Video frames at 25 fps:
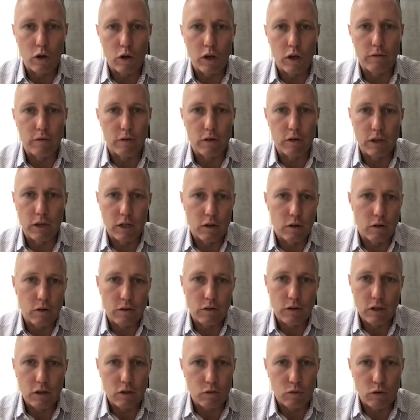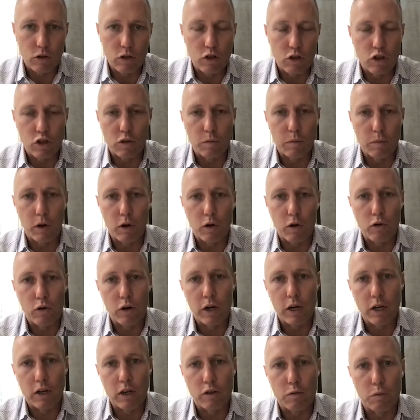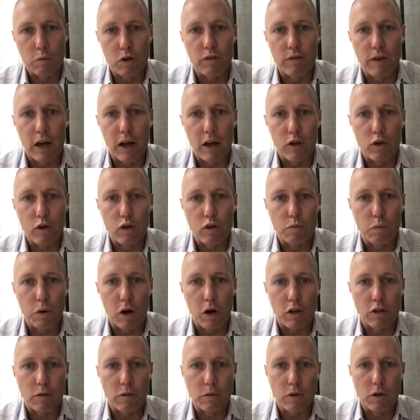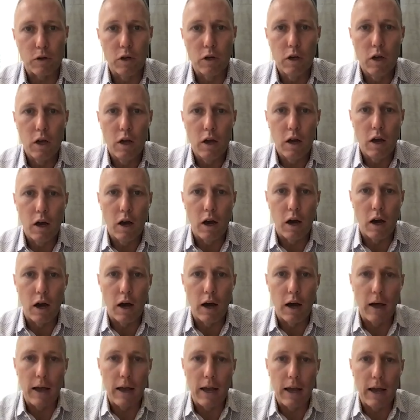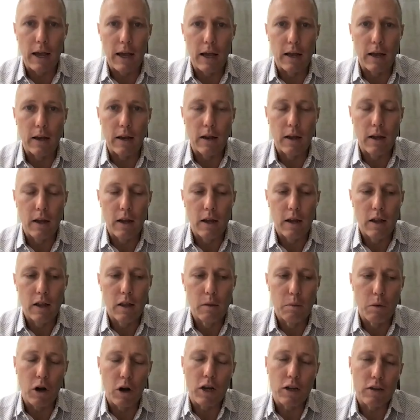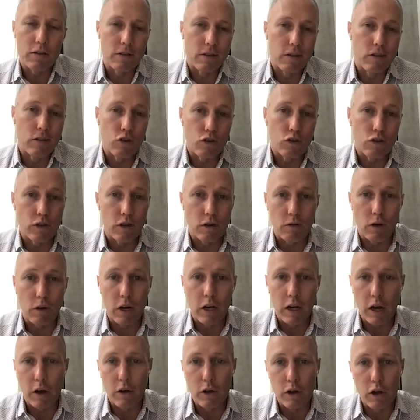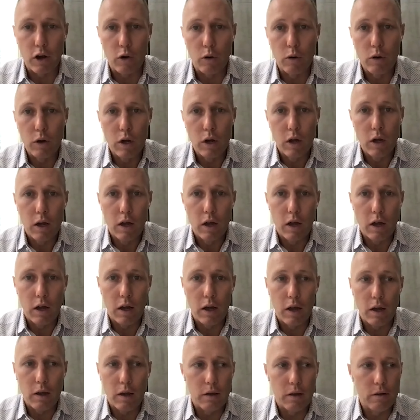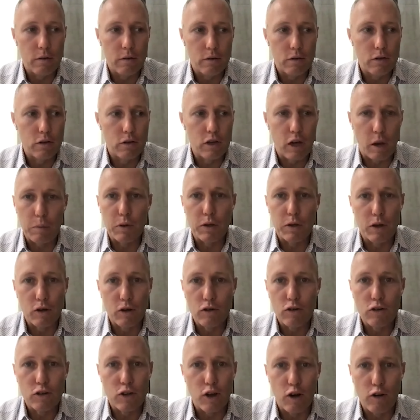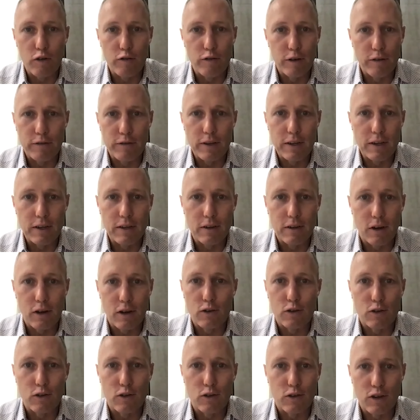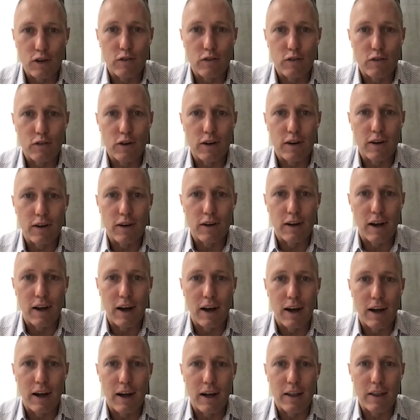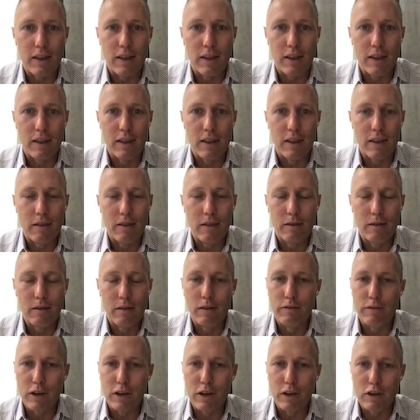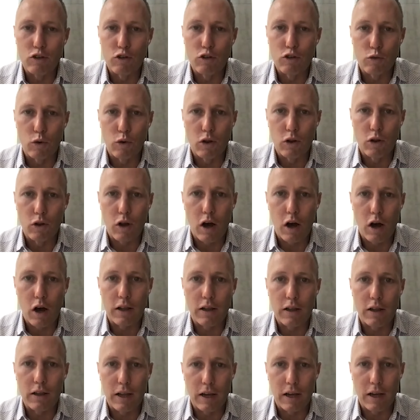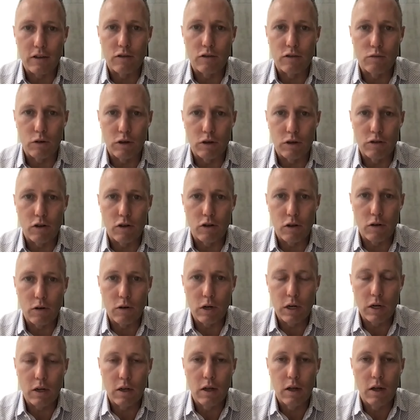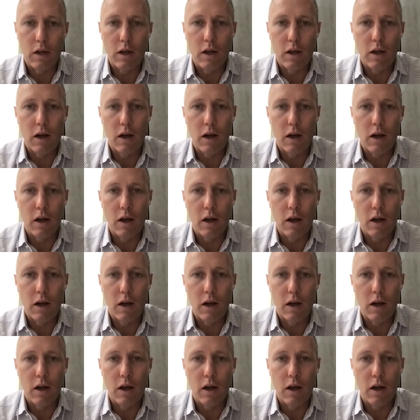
looking for deals. And it's really just about creating as much value as possible. Mm-hmm. And the market is interesting right now. A couple of years ago, $15 silver, investors were a lot less risk tolerant.